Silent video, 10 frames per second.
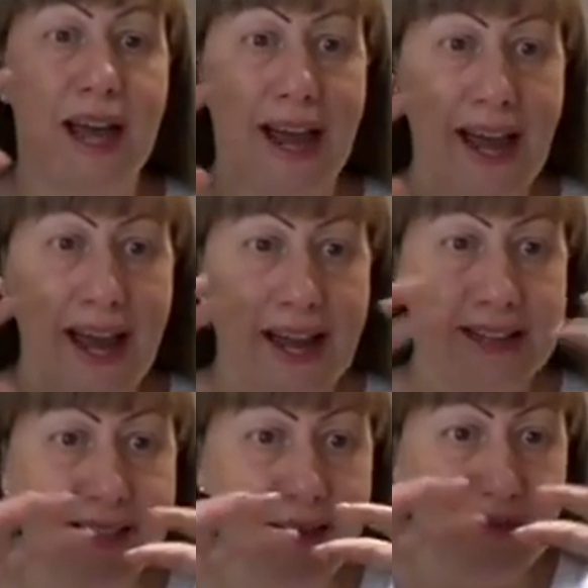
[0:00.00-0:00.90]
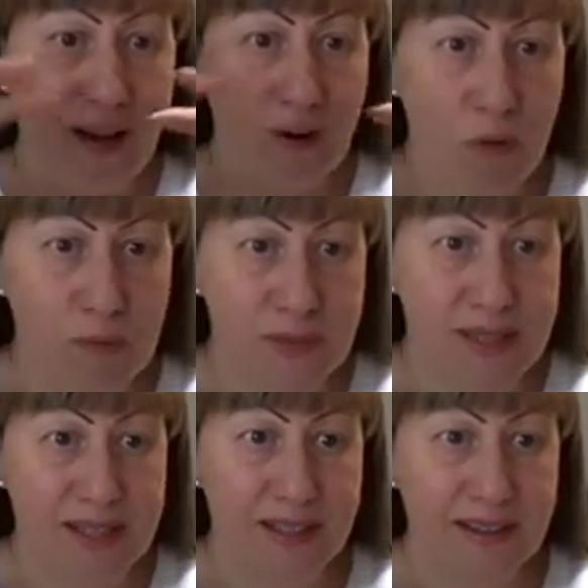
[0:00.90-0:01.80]
eh,
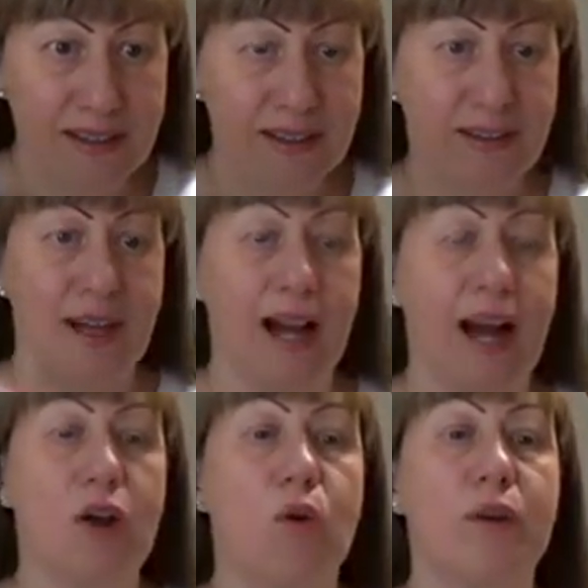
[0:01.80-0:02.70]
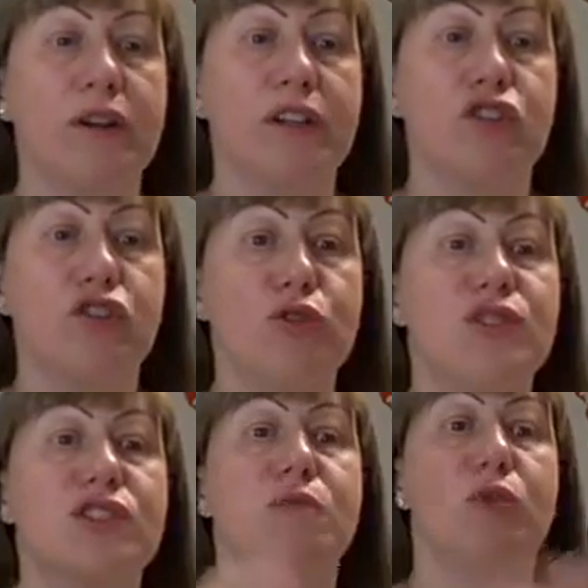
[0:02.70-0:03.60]
develops according to
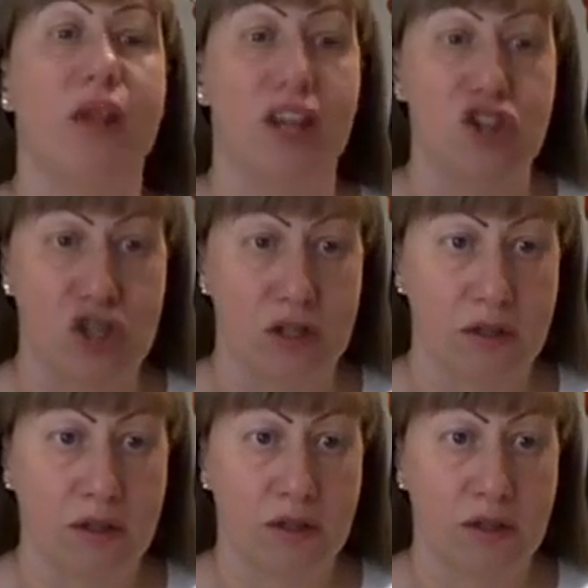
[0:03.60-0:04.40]
stimulation.